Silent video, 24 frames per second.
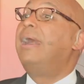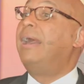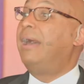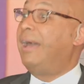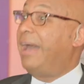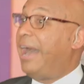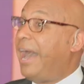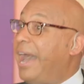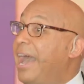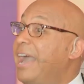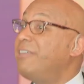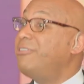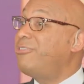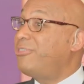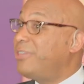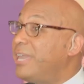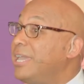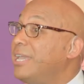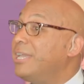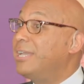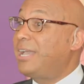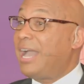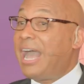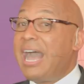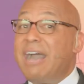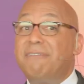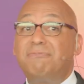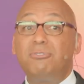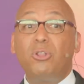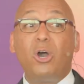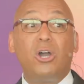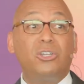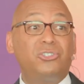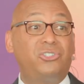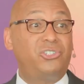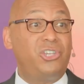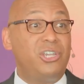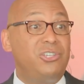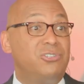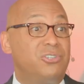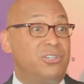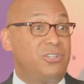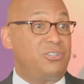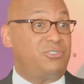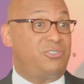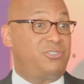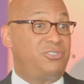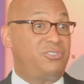I think I've lost
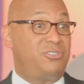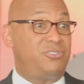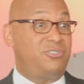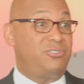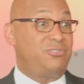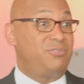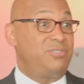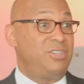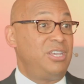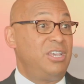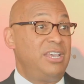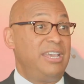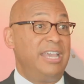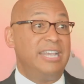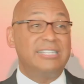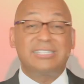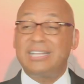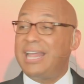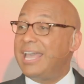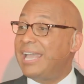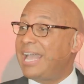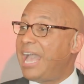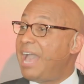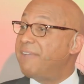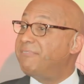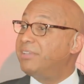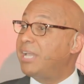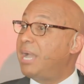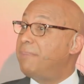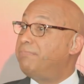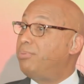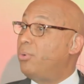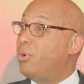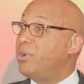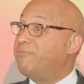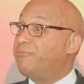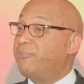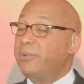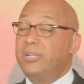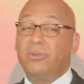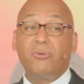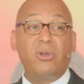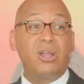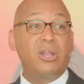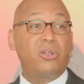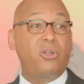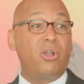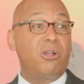Jesus. It's like having a boyfriend or
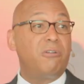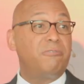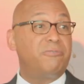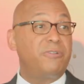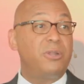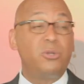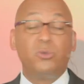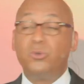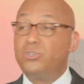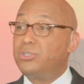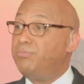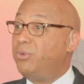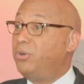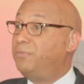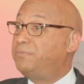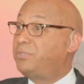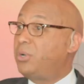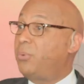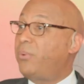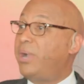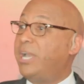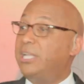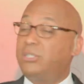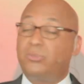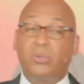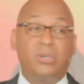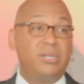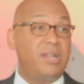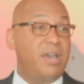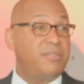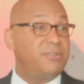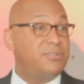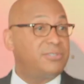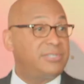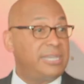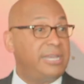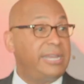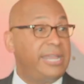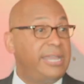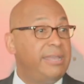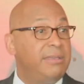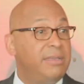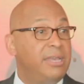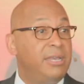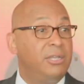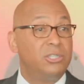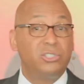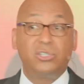a girlfriend who's moved away to another city,
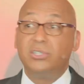to